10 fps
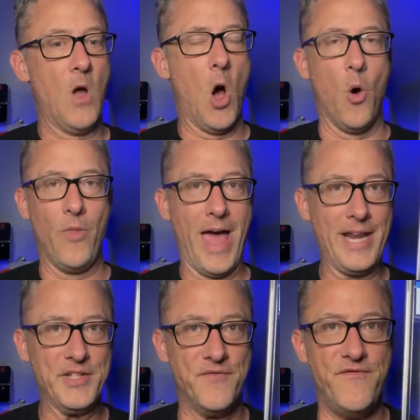Oh, that
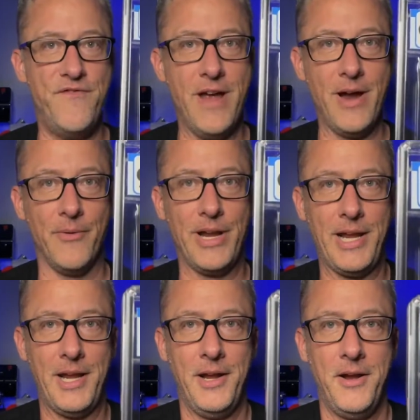is
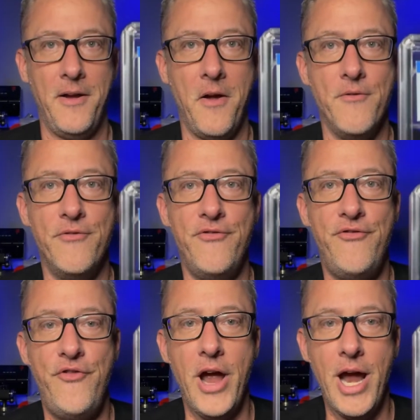very,
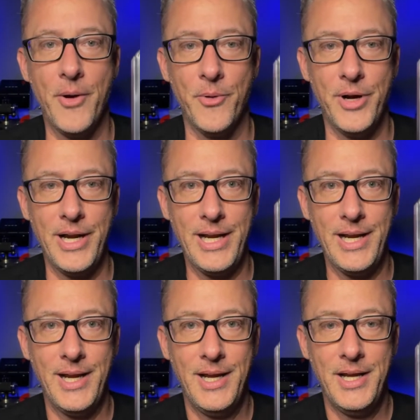
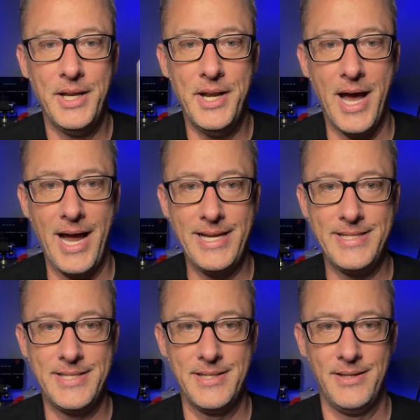very
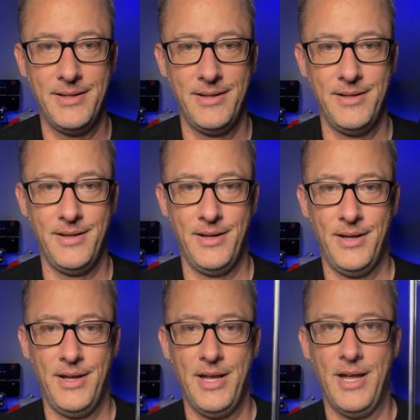nice.
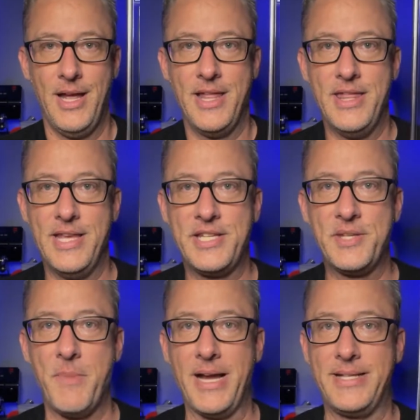This
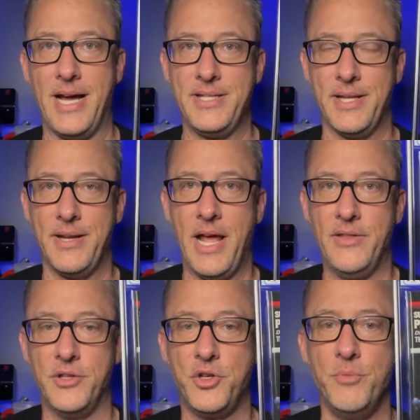is Mike Tyson
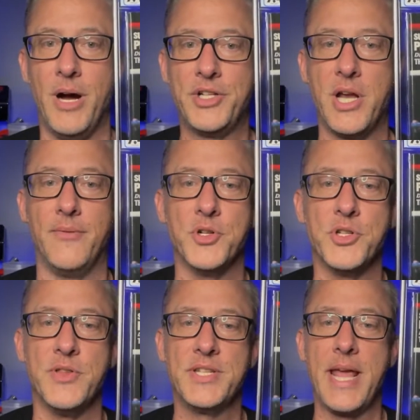and the Too Much cover.
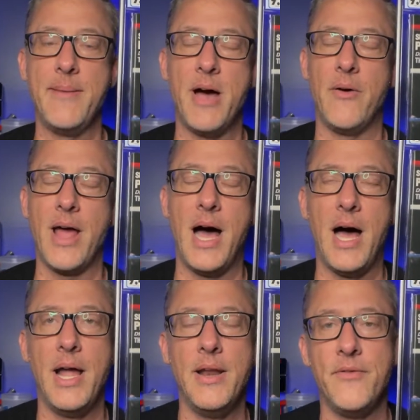So this came out
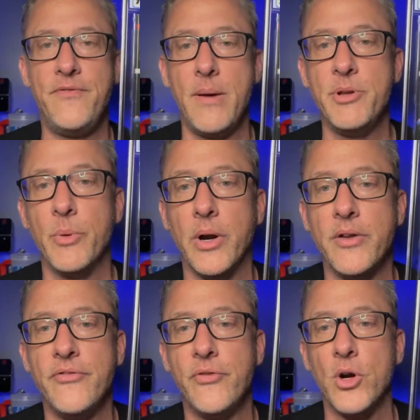on February
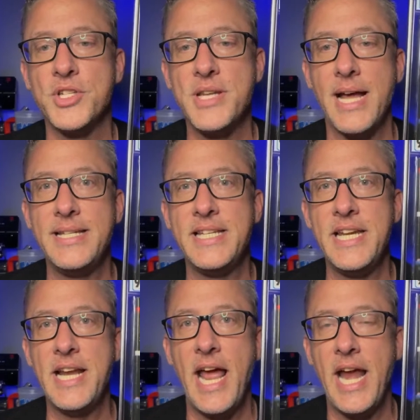1st,
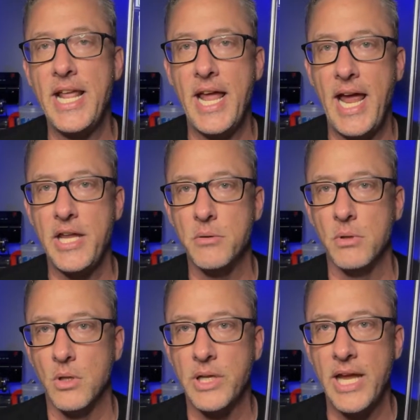1988. You were
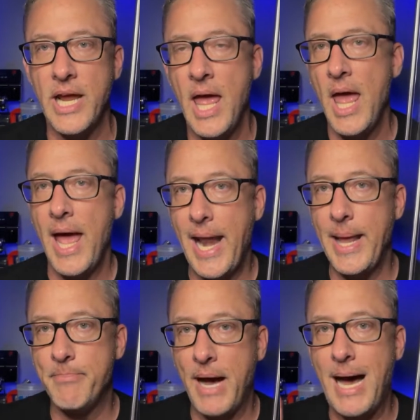looking at
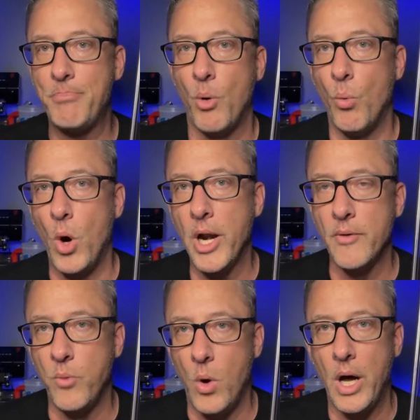a pop 1
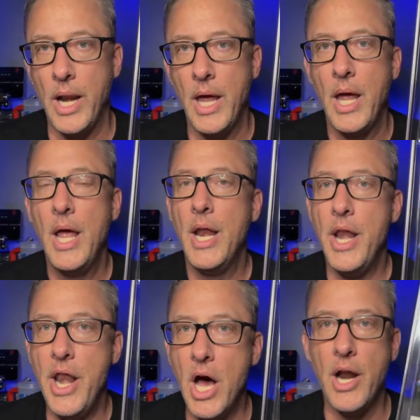of 1,
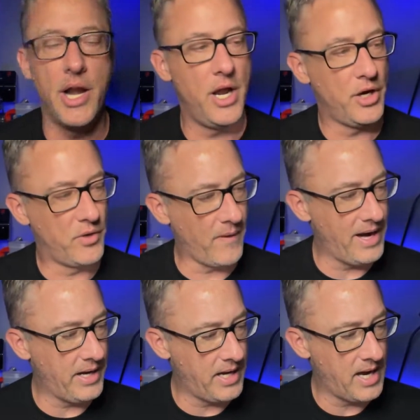none
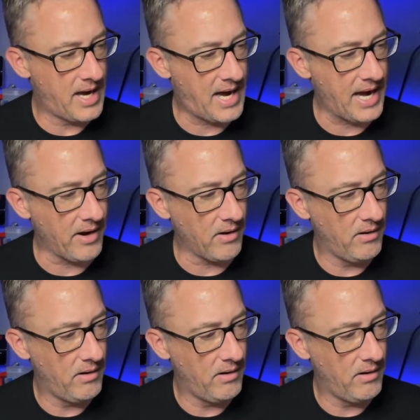graded higher.